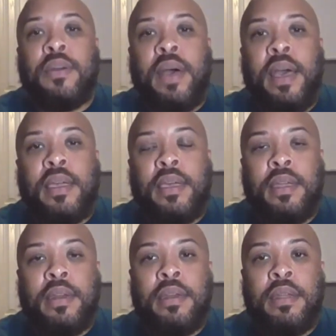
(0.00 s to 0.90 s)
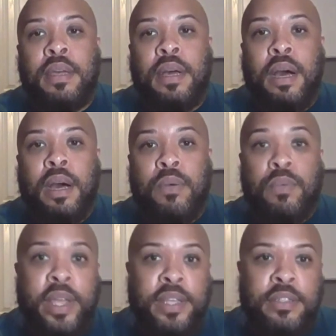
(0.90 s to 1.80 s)
I know I can
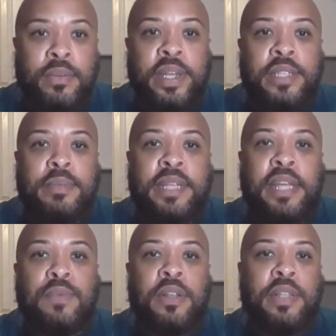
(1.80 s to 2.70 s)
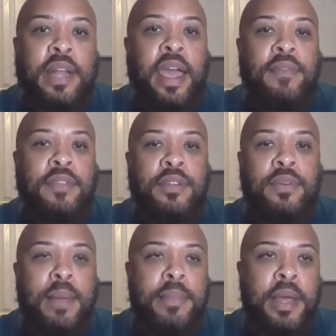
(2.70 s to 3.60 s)
uh, raise the rents, but that's work that I have to do.